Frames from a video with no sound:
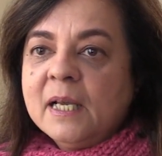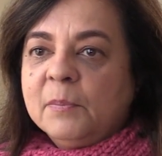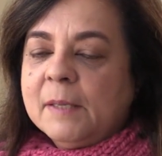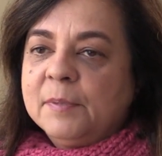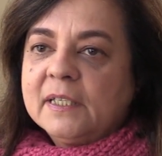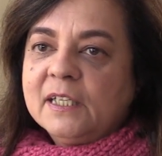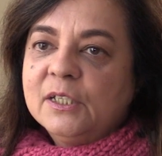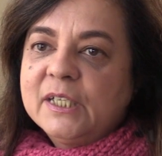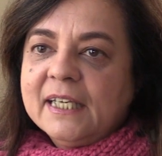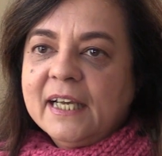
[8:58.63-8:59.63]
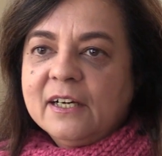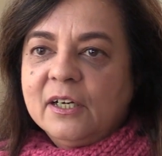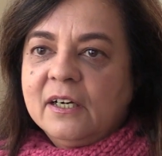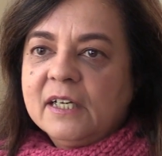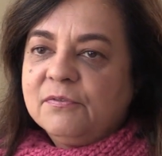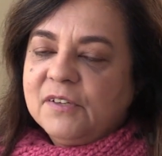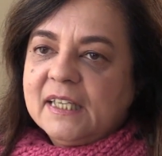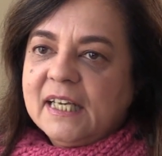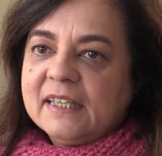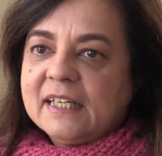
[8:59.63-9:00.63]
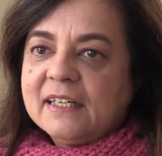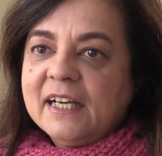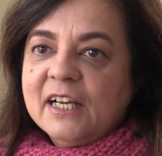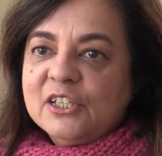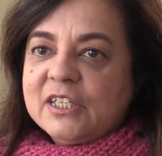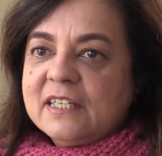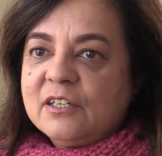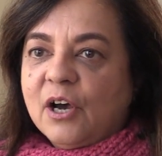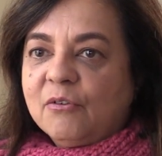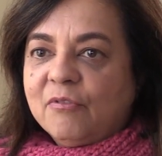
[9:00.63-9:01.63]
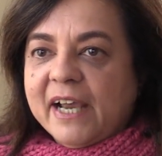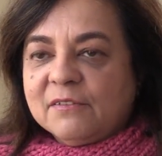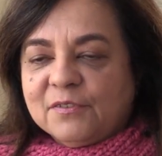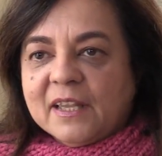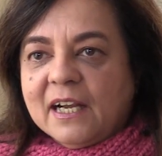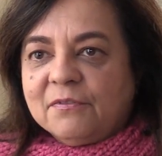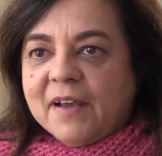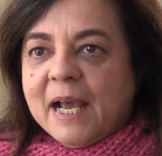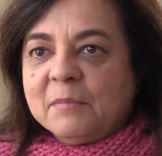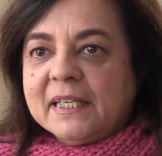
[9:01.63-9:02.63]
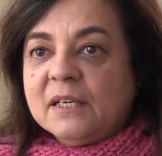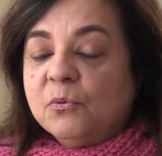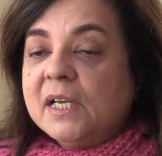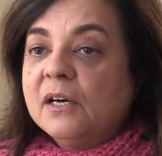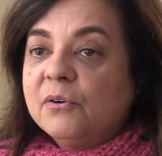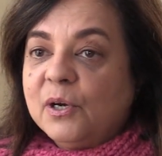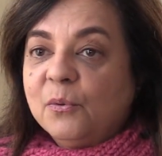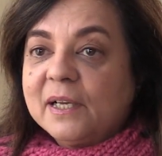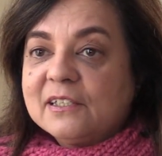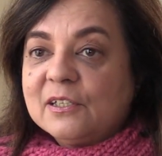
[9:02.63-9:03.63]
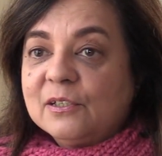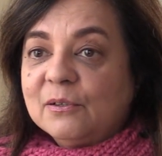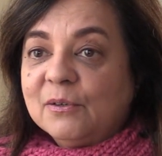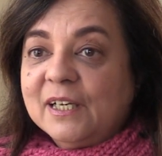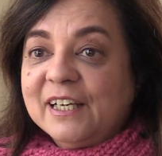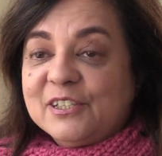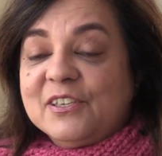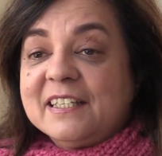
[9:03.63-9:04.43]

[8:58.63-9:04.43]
People are looking at her and feeling that she's not right for their family. We don't know what to do. So,